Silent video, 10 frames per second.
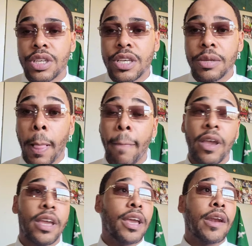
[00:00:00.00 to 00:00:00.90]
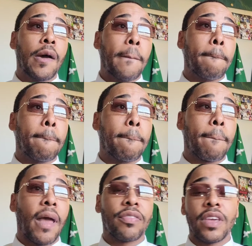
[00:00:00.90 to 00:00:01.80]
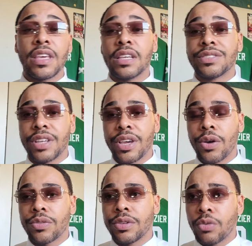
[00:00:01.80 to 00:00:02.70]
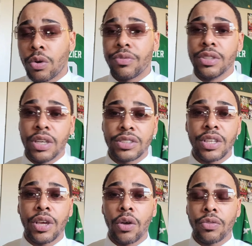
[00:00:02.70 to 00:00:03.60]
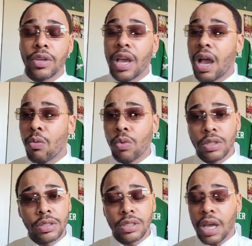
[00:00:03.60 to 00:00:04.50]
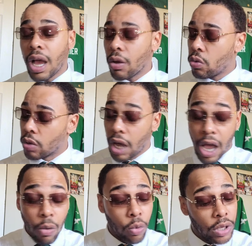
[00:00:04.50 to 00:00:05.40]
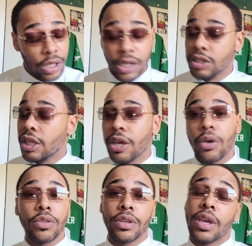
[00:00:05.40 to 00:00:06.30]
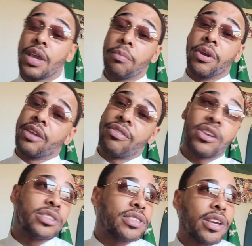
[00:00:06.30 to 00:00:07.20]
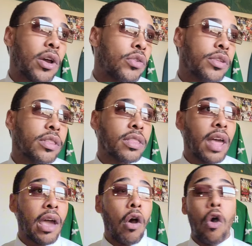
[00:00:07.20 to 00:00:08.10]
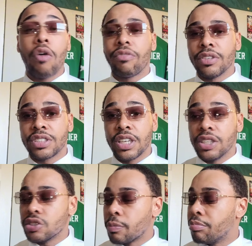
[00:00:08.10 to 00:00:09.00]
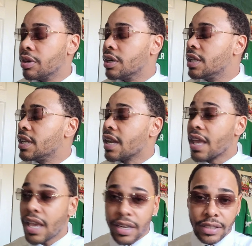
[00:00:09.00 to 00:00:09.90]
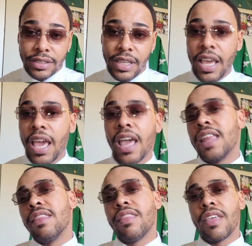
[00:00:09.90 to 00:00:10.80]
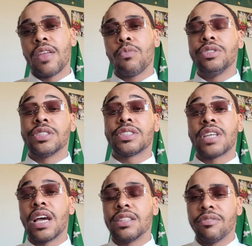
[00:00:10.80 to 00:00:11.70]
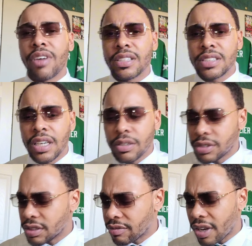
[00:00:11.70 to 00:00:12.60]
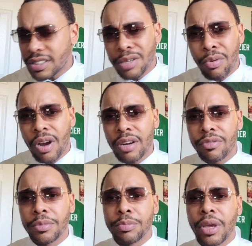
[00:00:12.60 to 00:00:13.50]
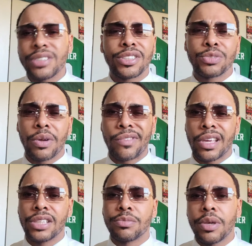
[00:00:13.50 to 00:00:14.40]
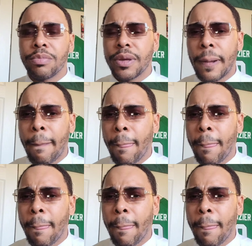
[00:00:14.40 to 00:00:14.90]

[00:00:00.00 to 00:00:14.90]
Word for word: team, and um I think he can stay healthy, or if he does stay healthy, God willing, God who God willing, he can stay healthy. But if he can stay healthy, that offense is bananas. And then we just signed DeVante, was it DeVante Parker from the Patriots, whatever the case may be.